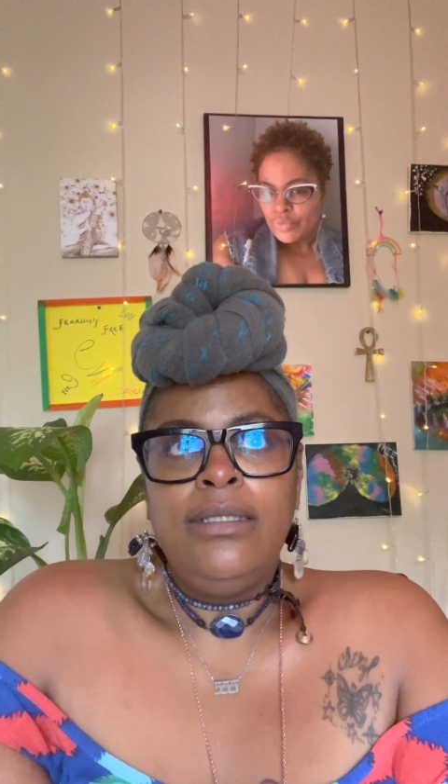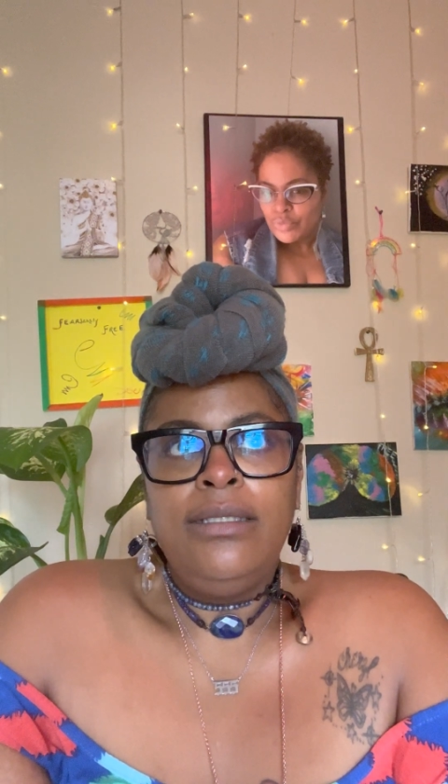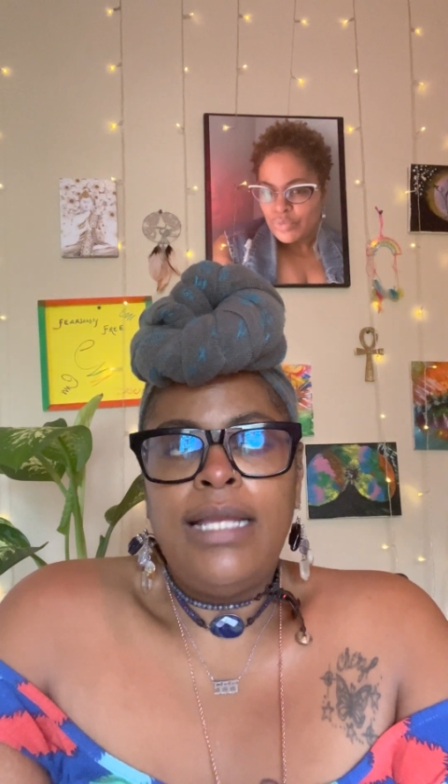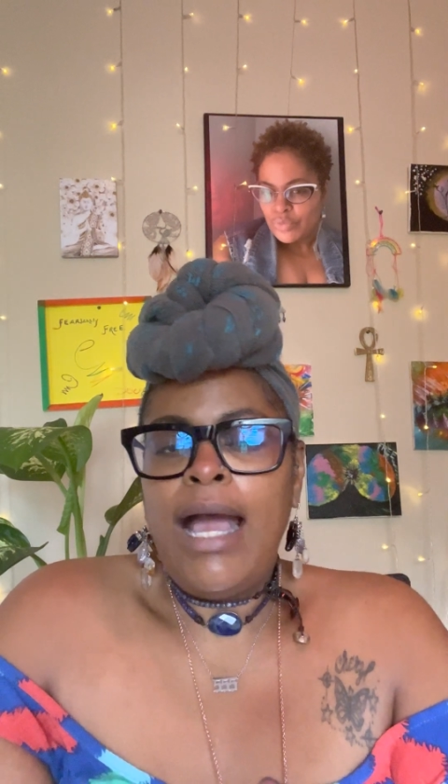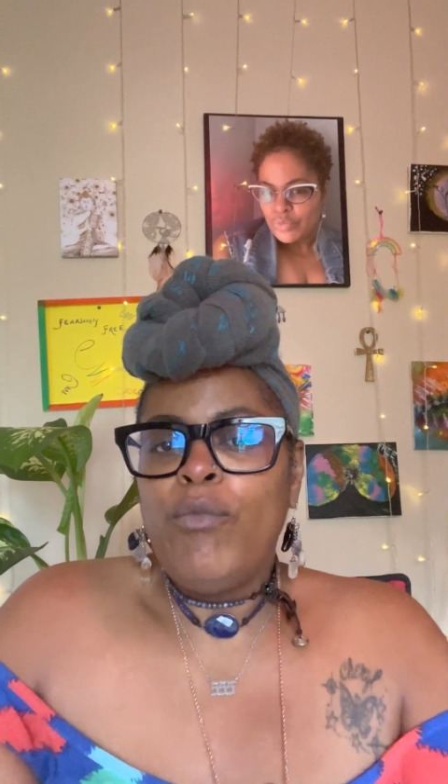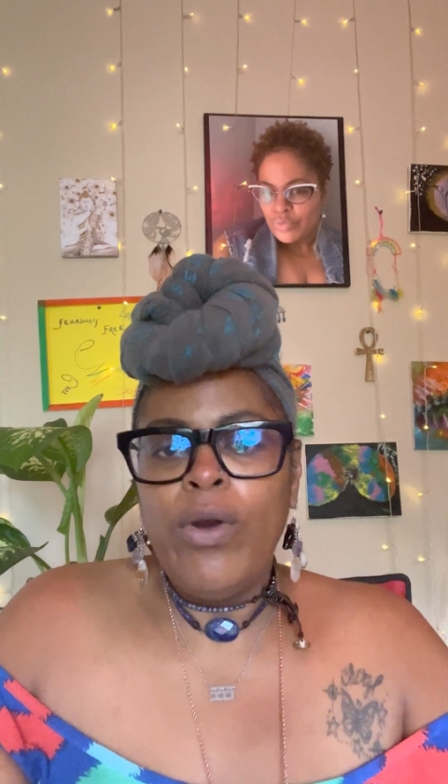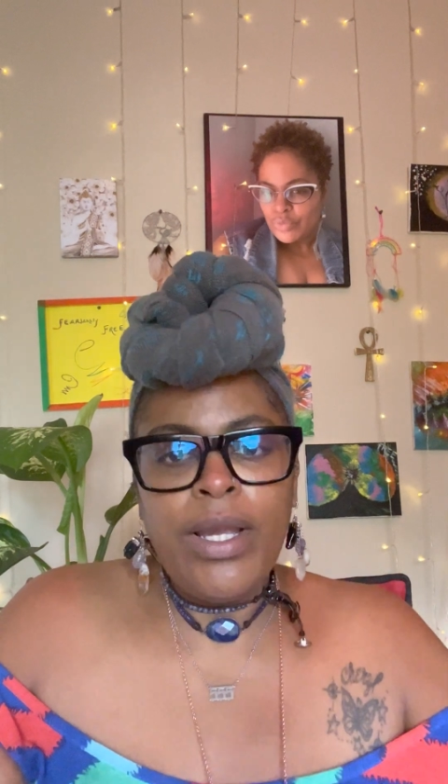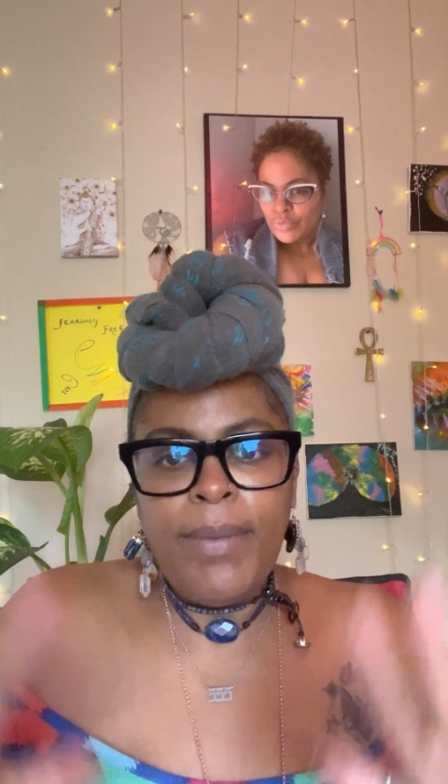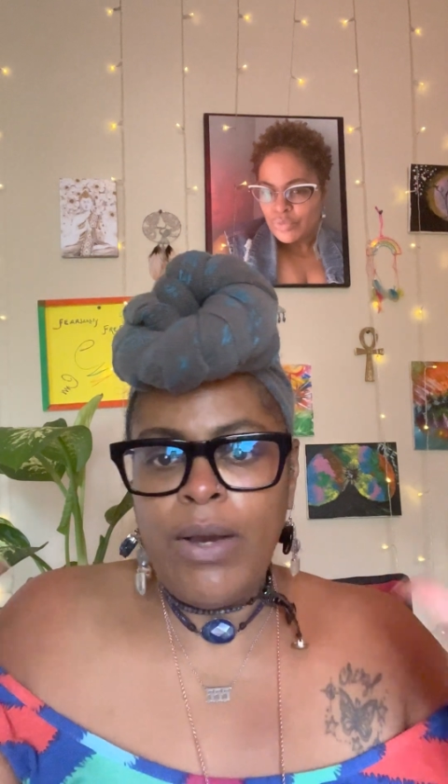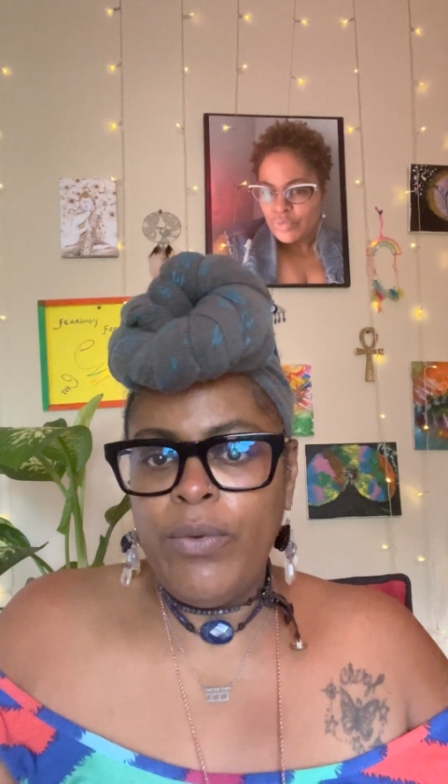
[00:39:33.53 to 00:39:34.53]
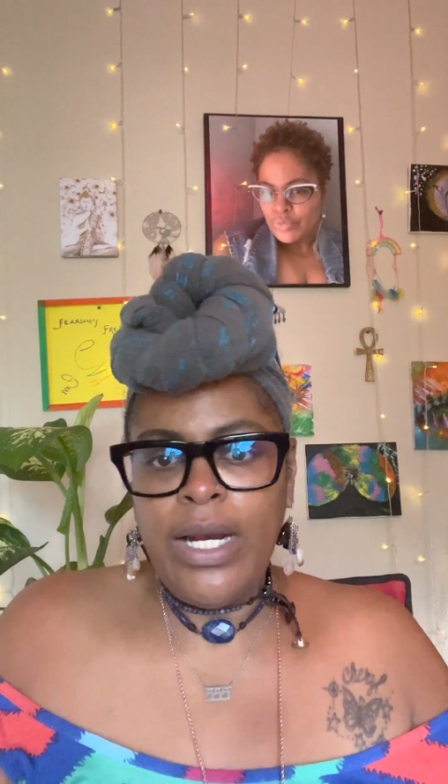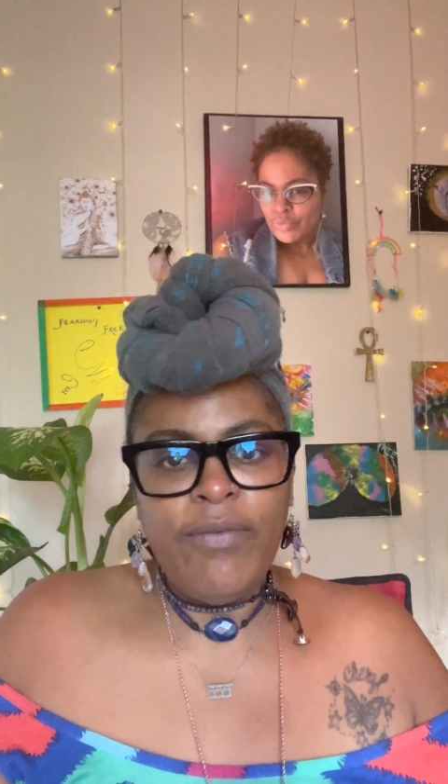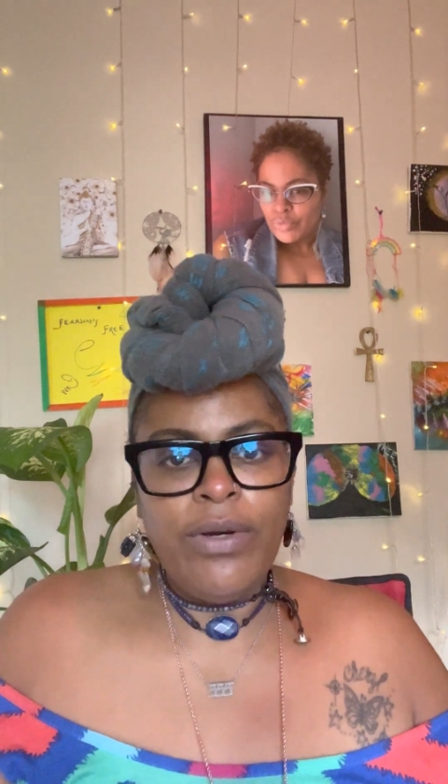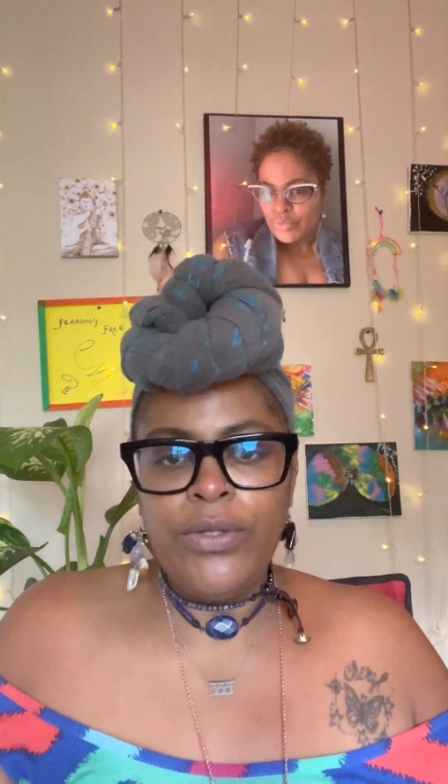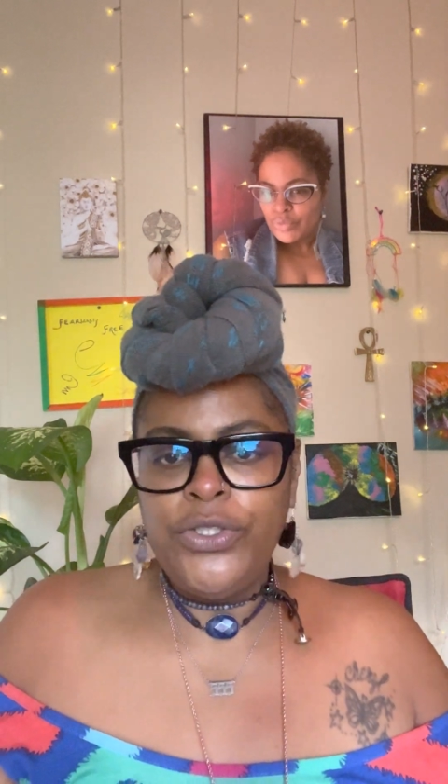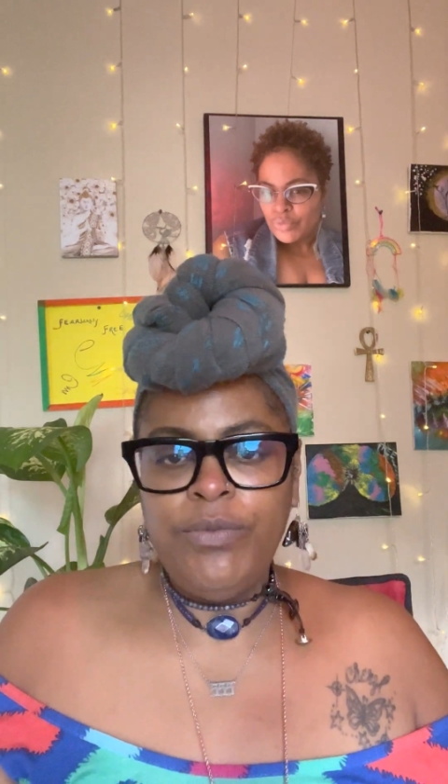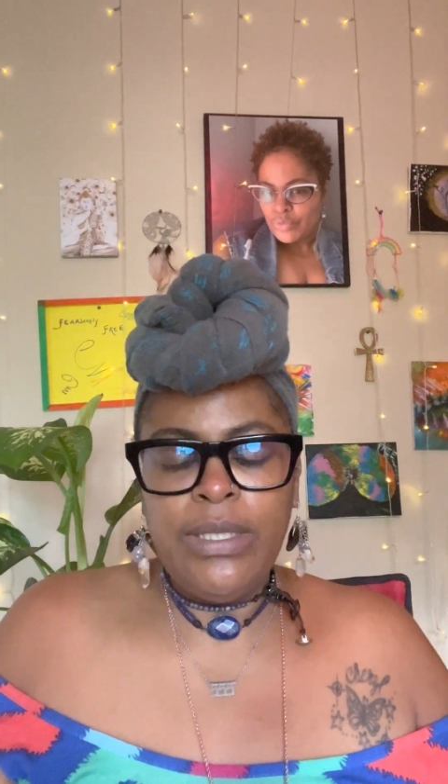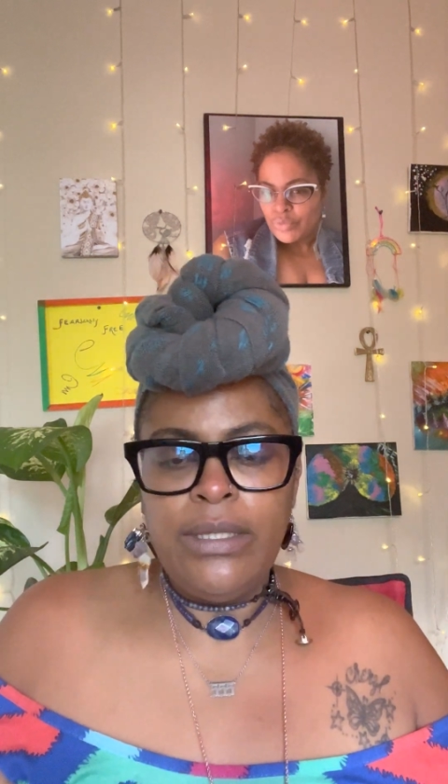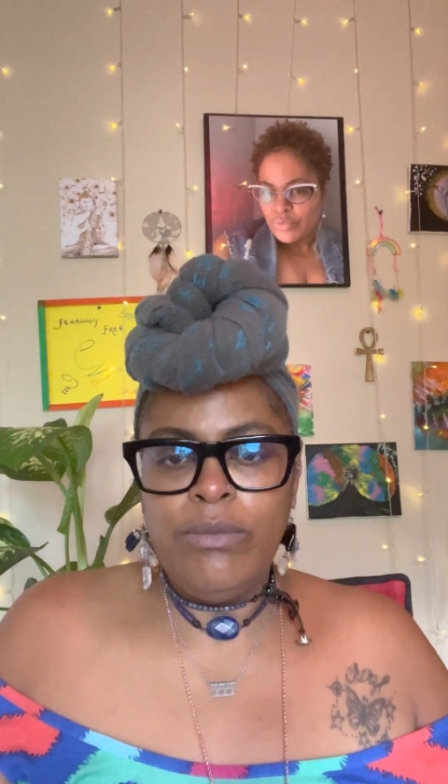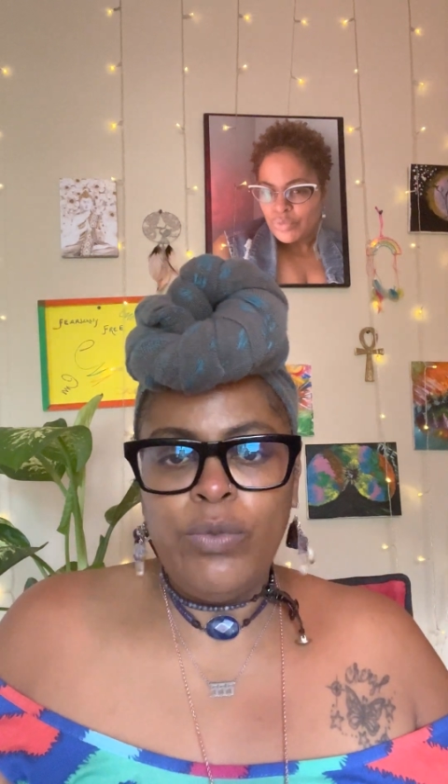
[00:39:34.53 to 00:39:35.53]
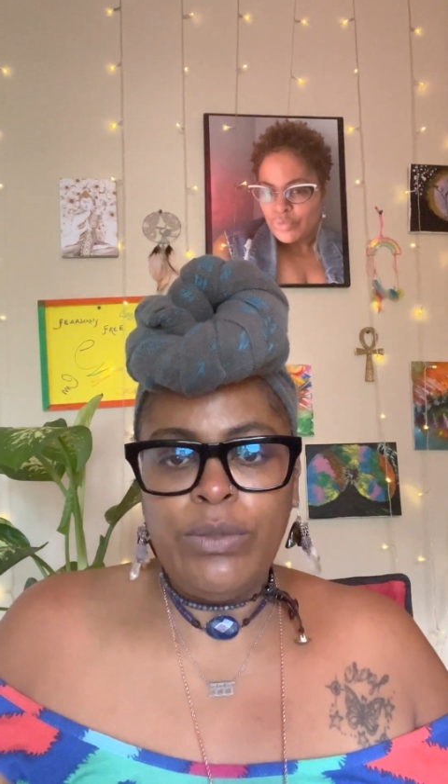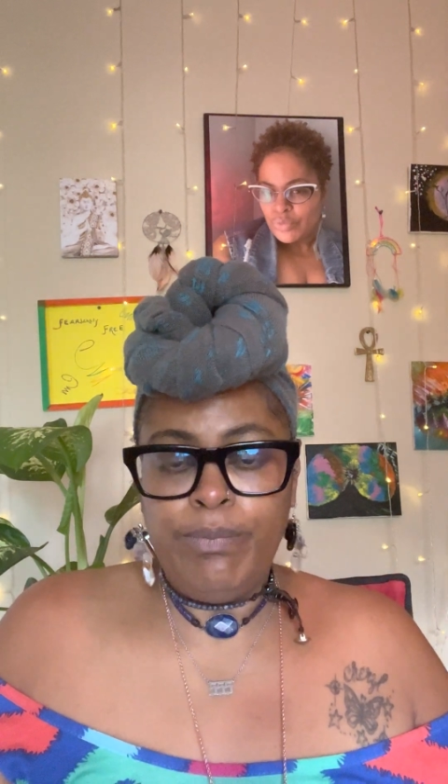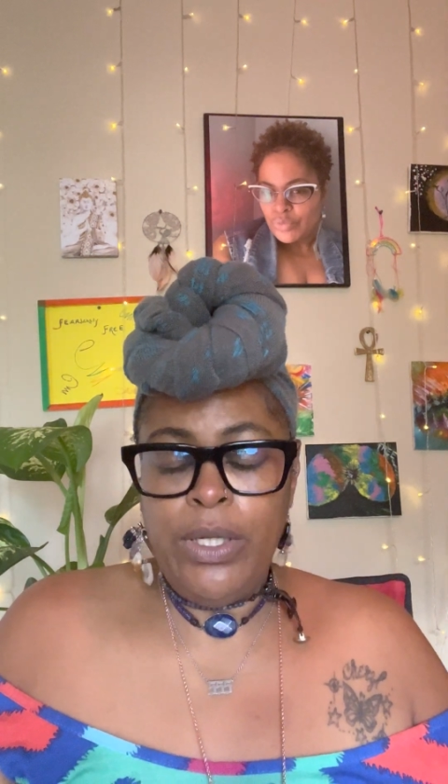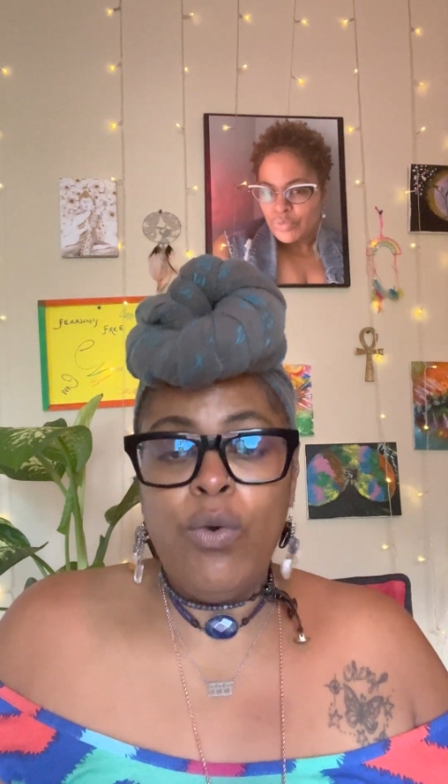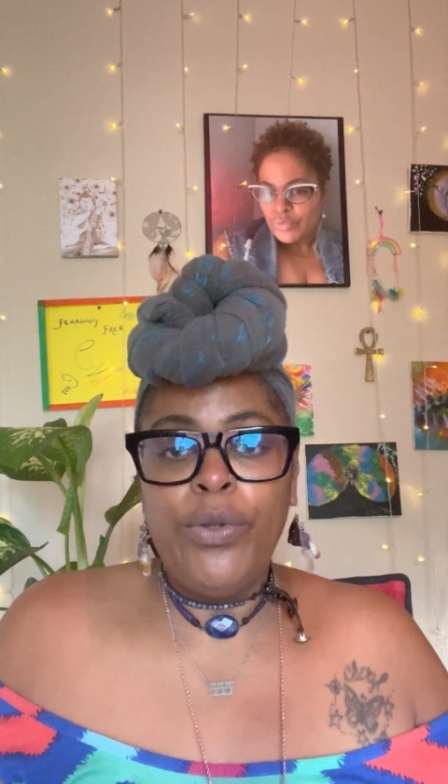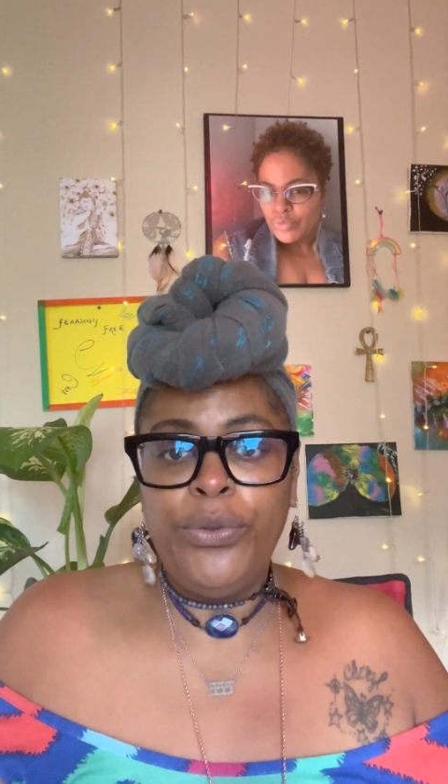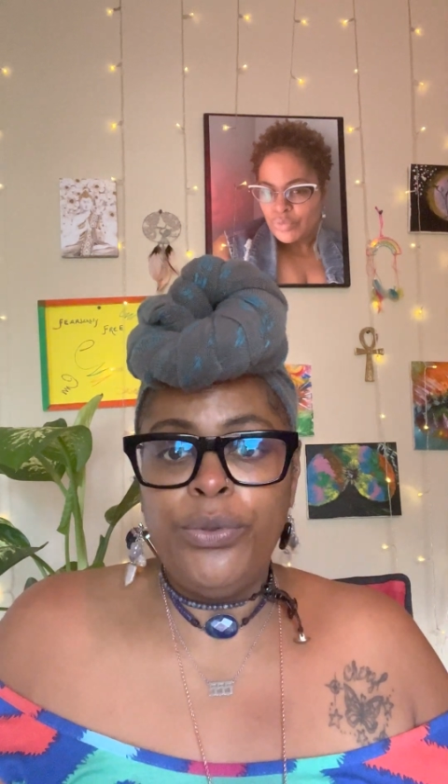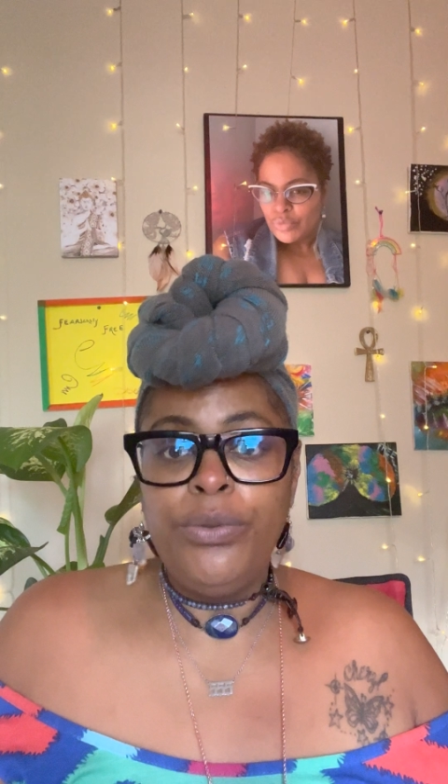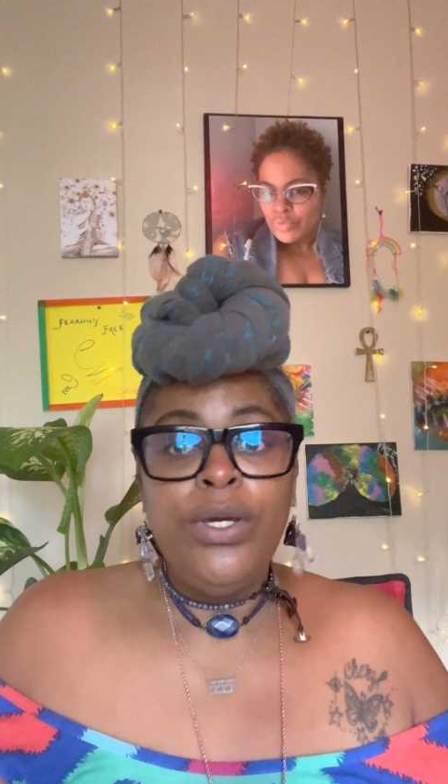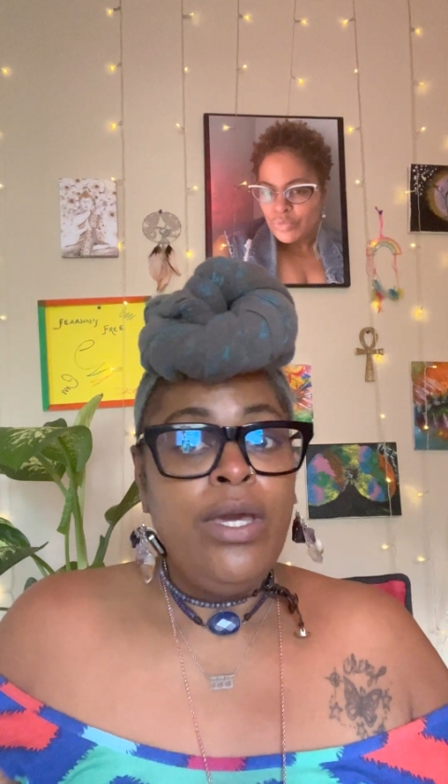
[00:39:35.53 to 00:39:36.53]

not worry about whatever else you've been going through,